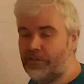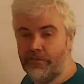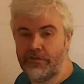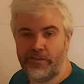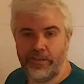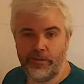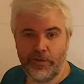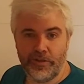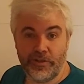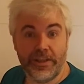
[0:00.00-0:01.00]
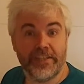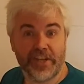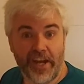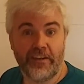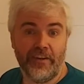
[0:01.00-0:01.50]
use your intuition to
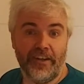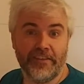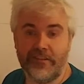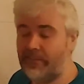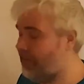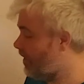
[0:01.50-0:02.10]
check your answer.